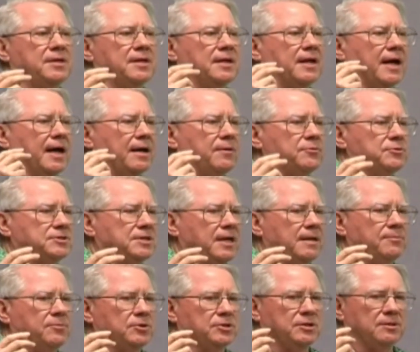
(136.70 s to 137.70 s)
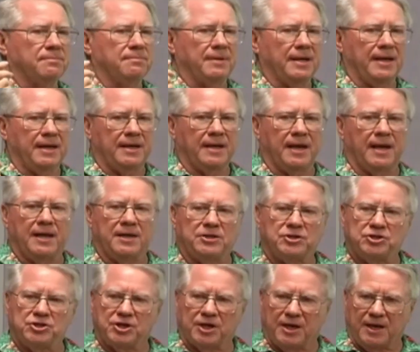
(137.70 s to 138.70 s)
that I was able to make a
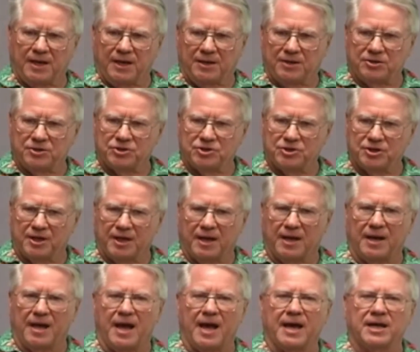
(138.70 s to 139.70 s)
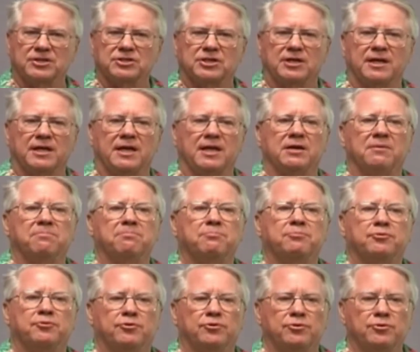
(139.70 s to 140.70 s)
change and actually
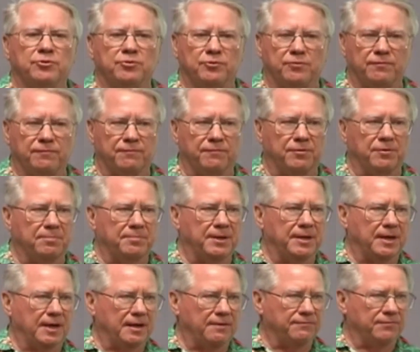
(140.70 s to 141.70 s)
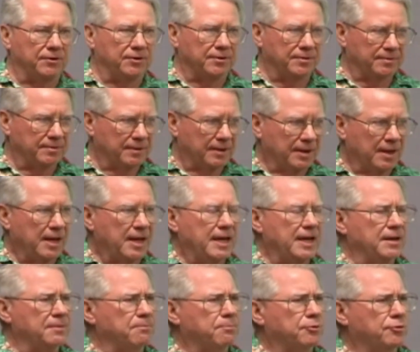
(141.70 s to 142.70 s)
improve the behavior,
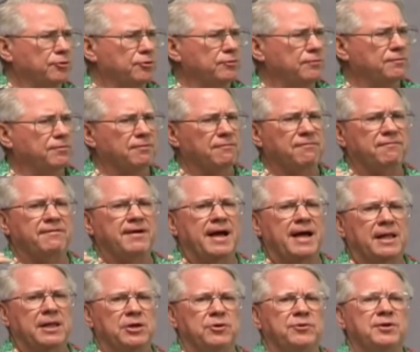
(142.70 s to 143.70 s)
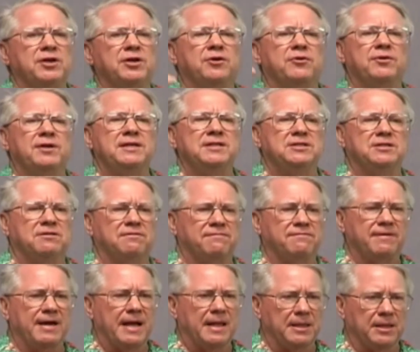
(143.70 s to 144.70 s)
improve the value, increase the
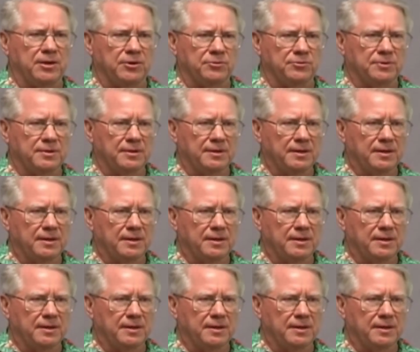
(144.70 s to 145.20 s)
value